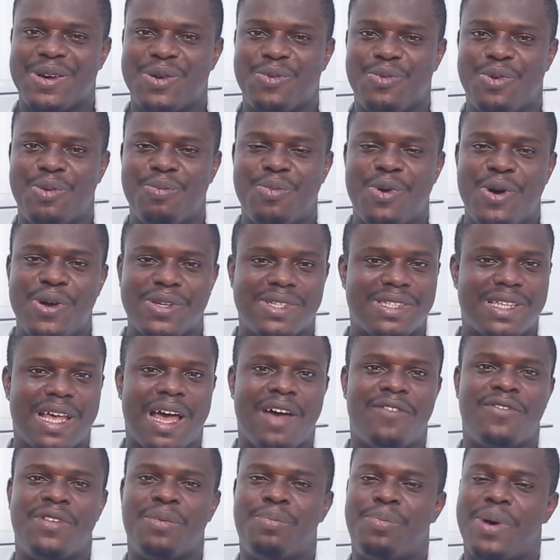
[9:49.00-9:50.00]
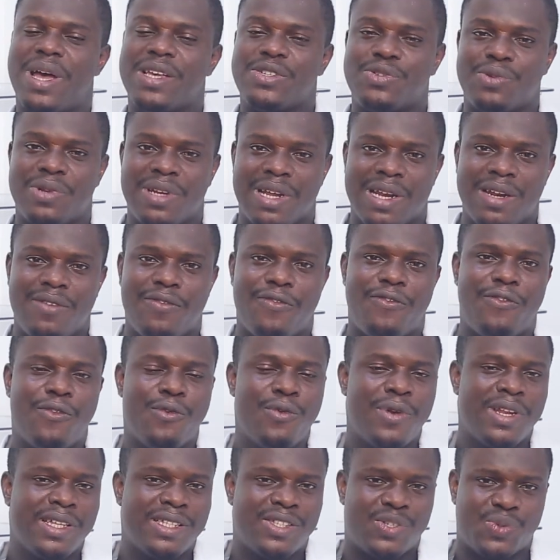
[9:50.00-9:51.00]
We must have the personnel
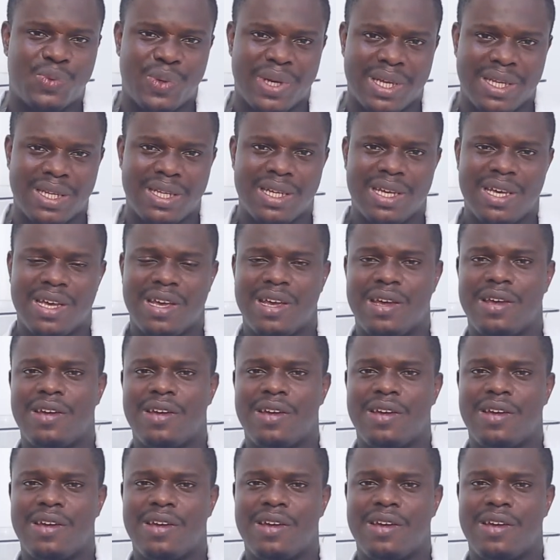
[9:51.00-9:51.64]
fully trained